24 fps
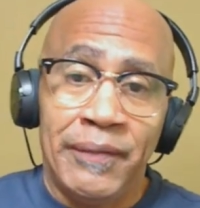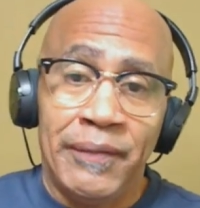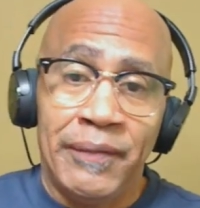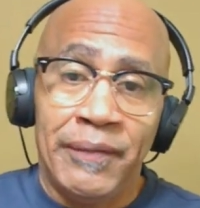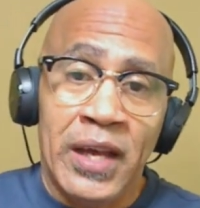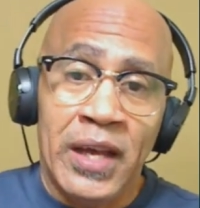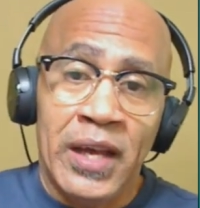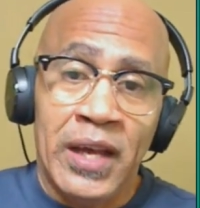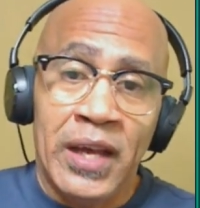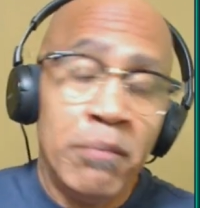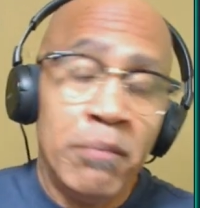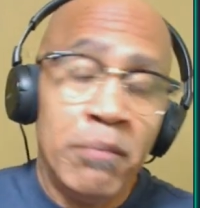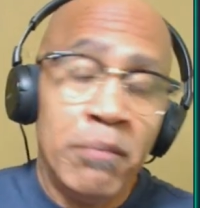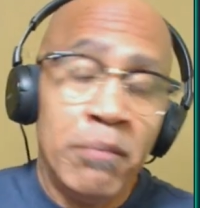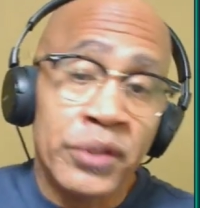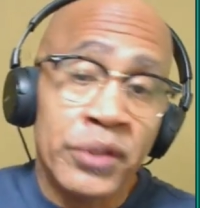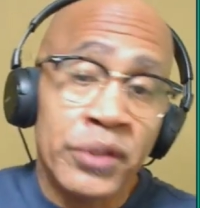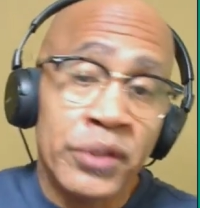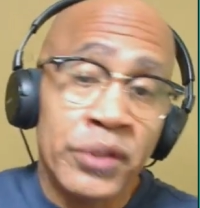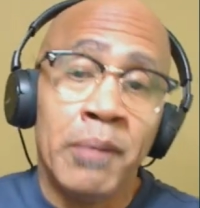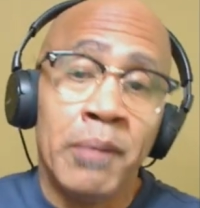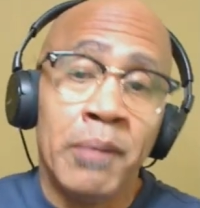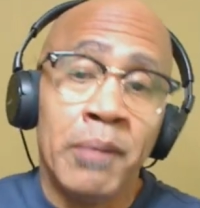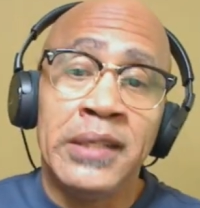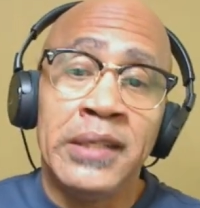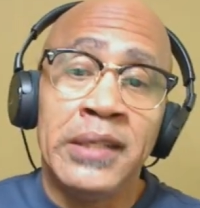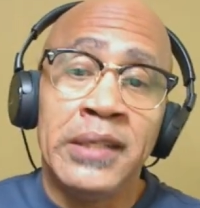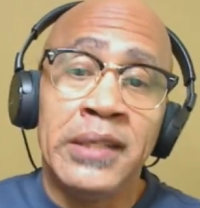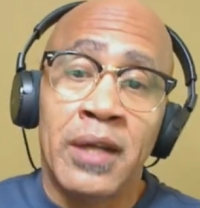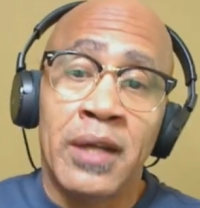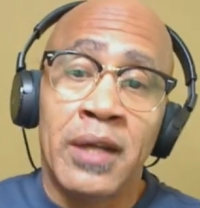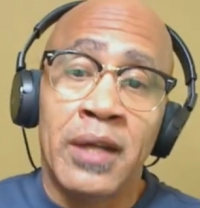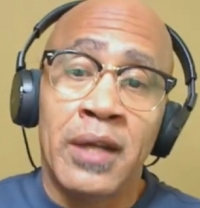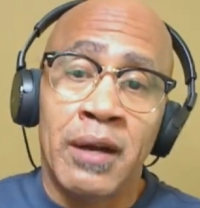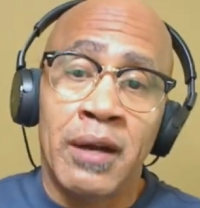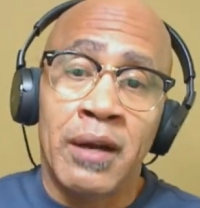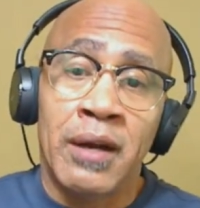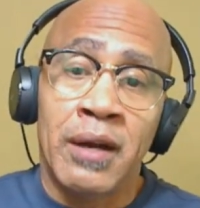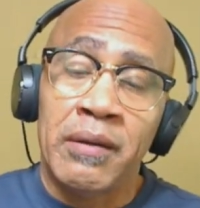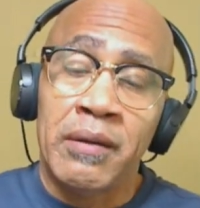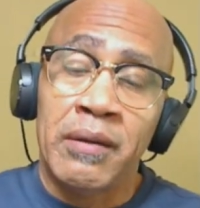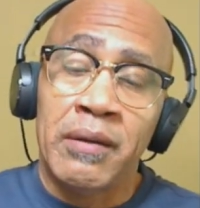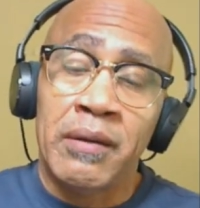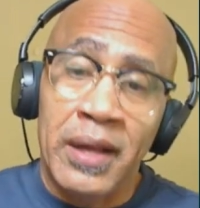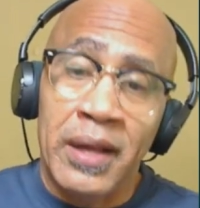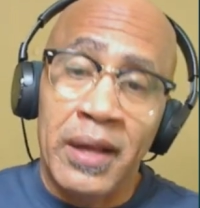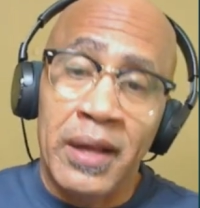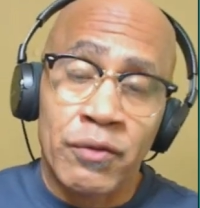And most companies are,
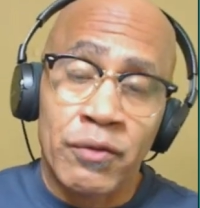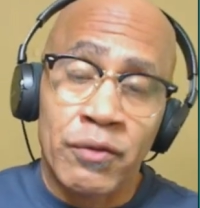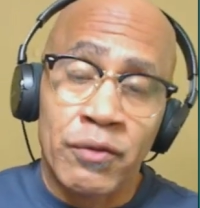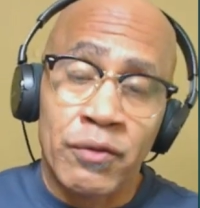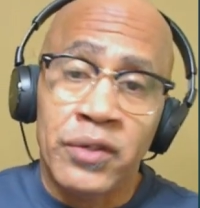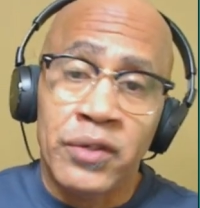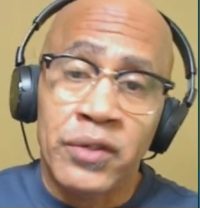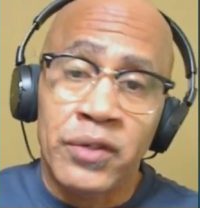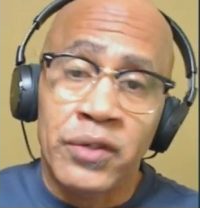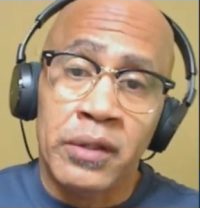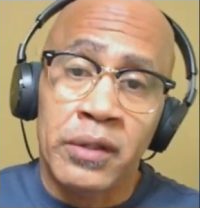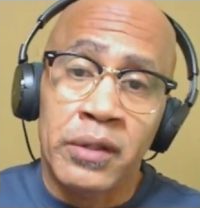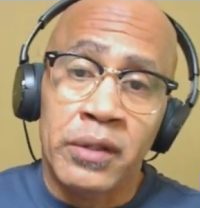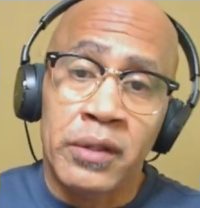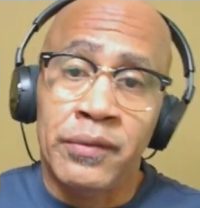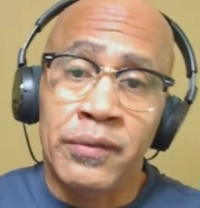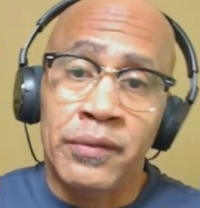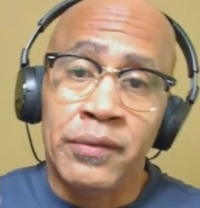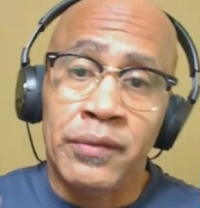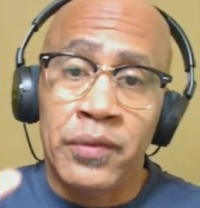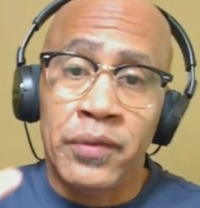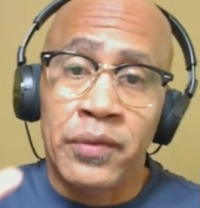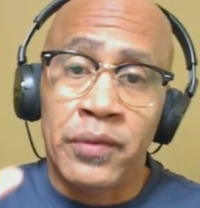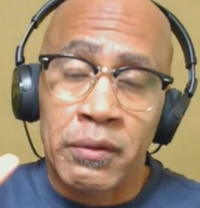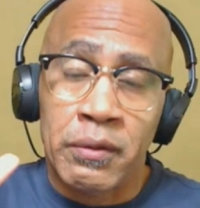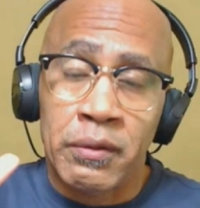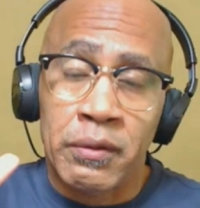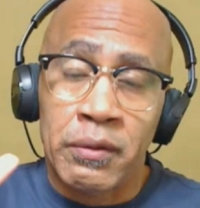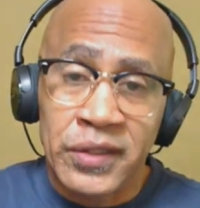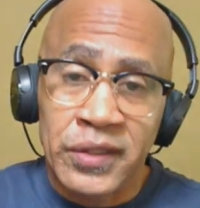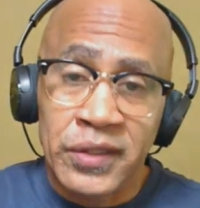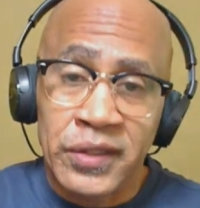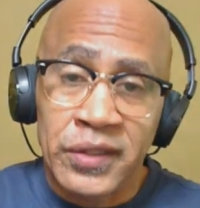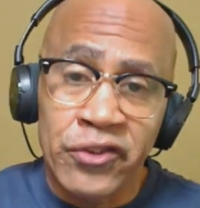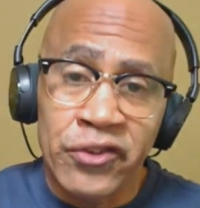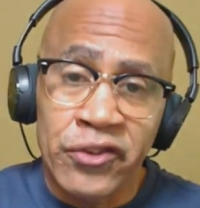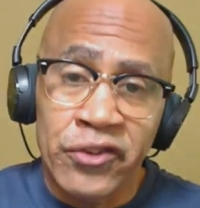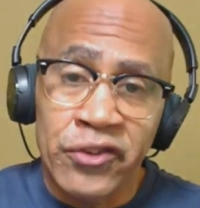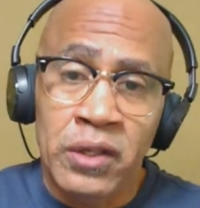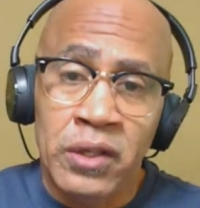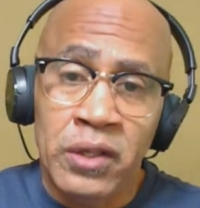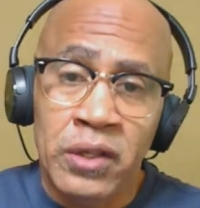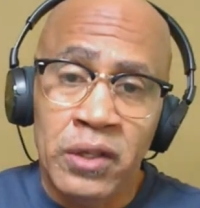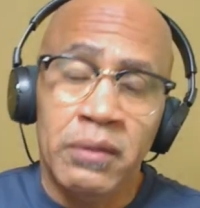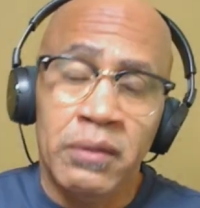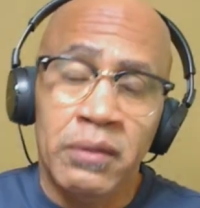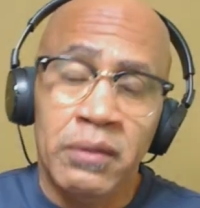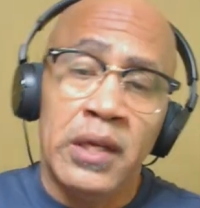as a result of the
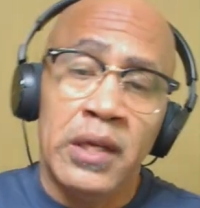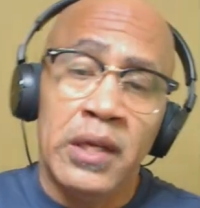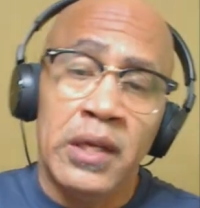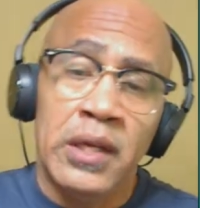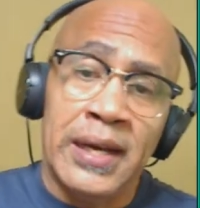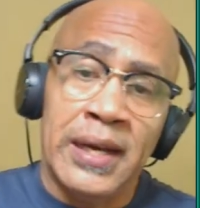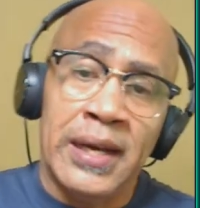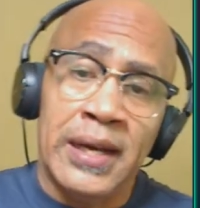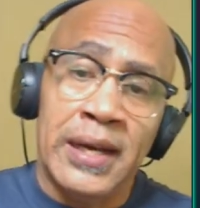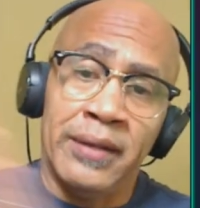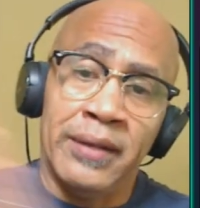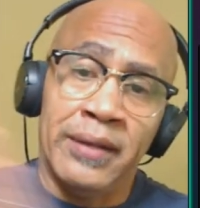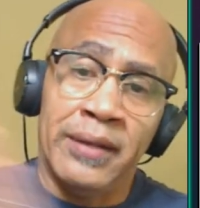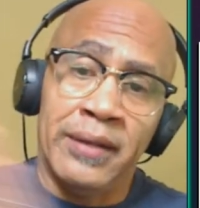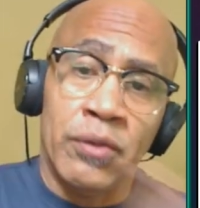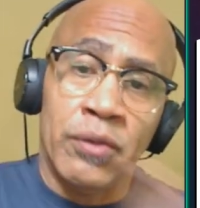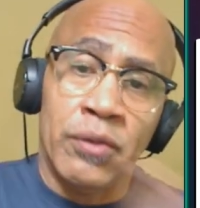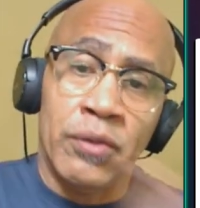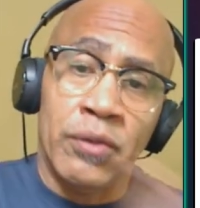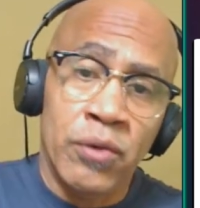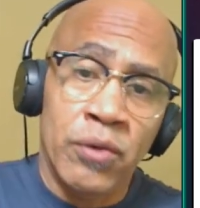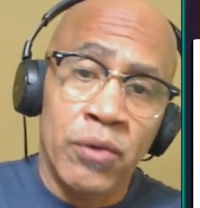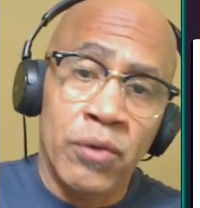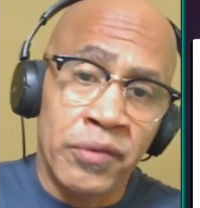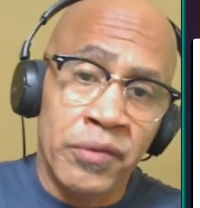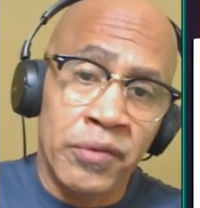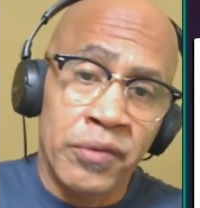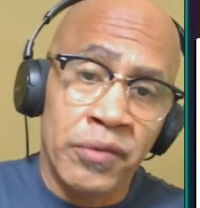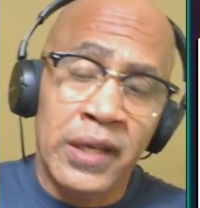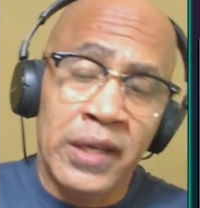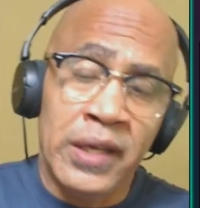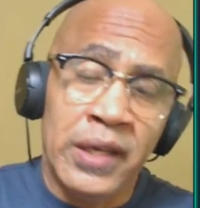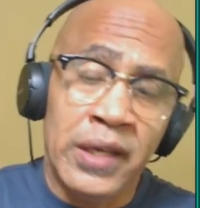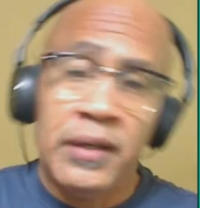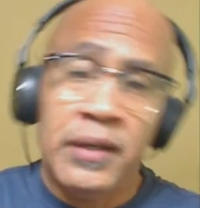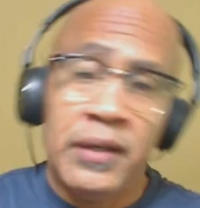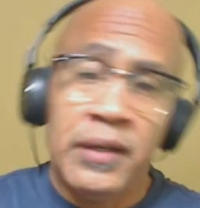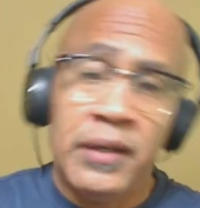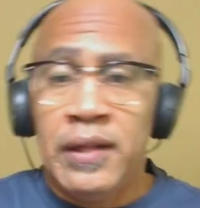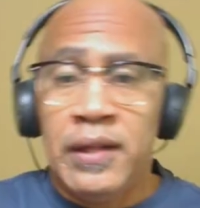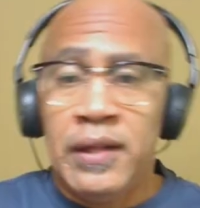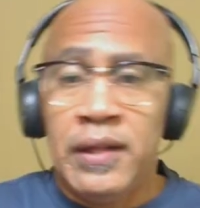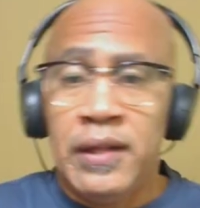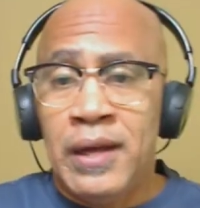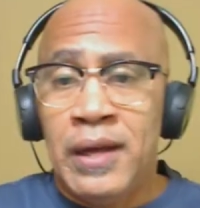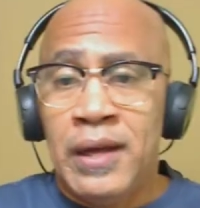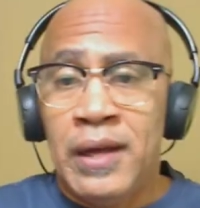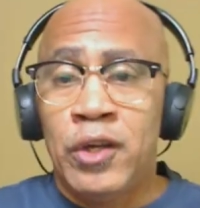recession and COVID,
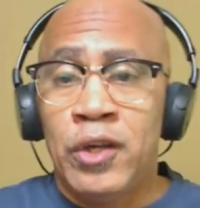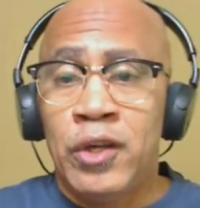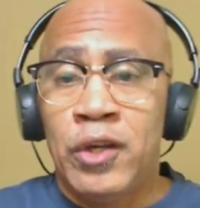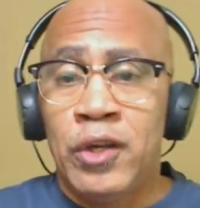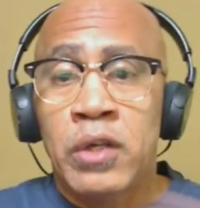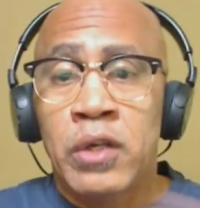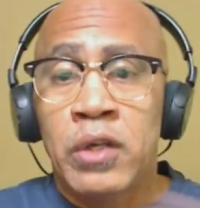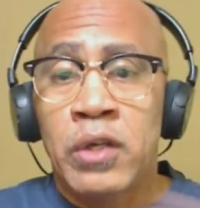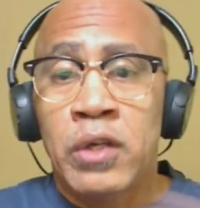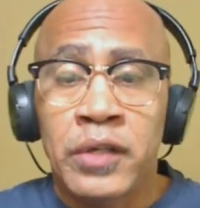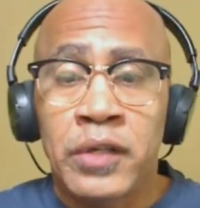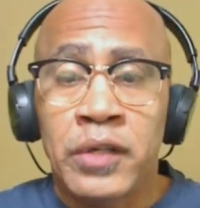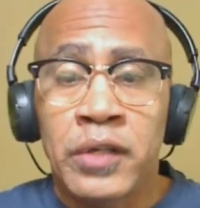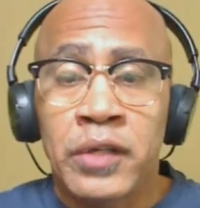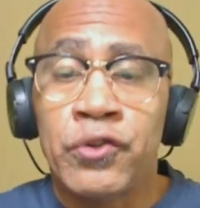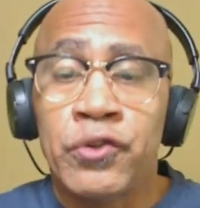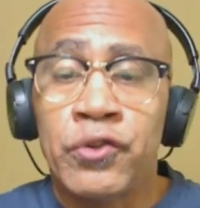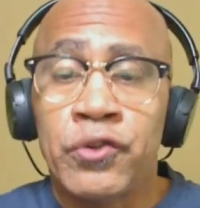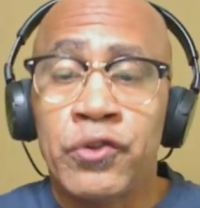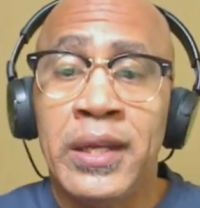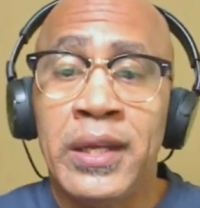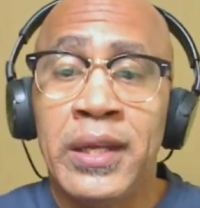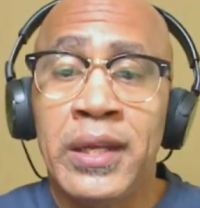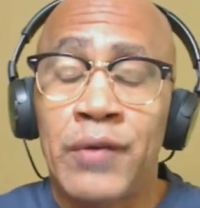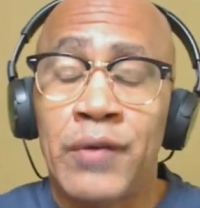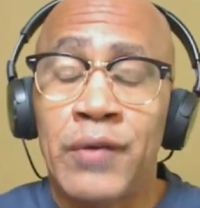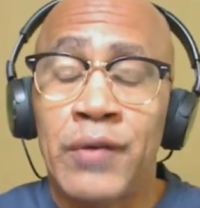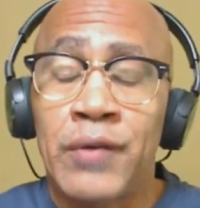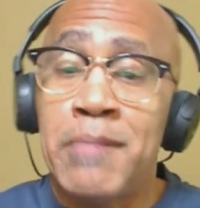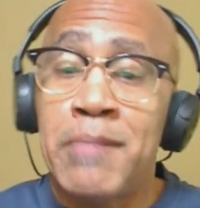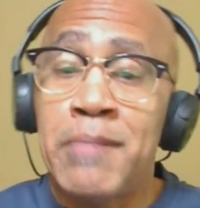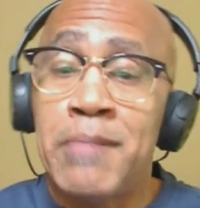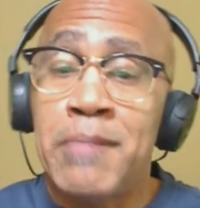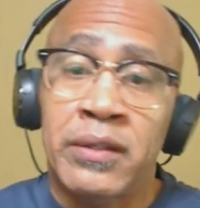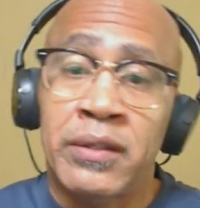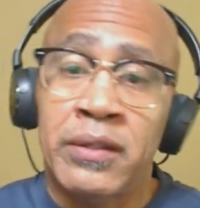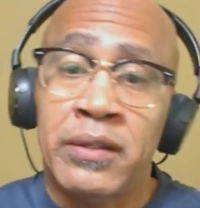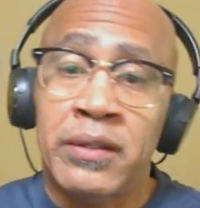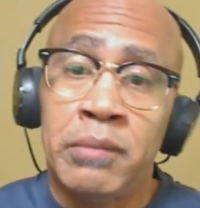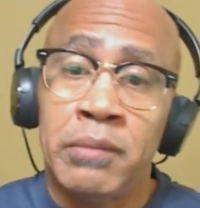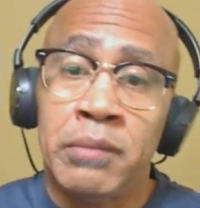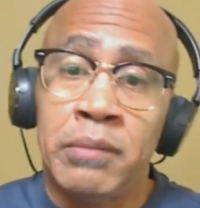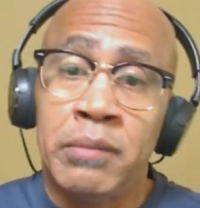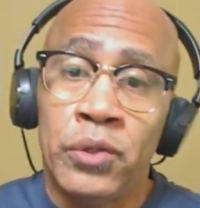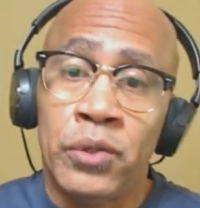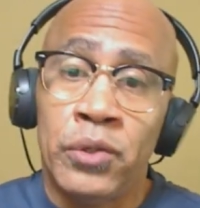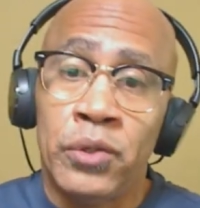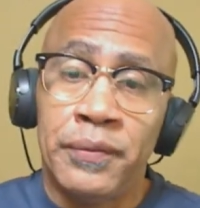have now cut their training right back to the
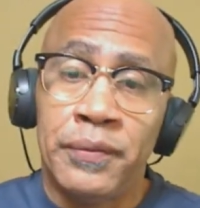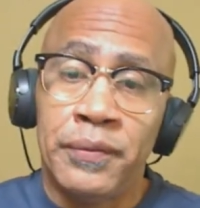bone.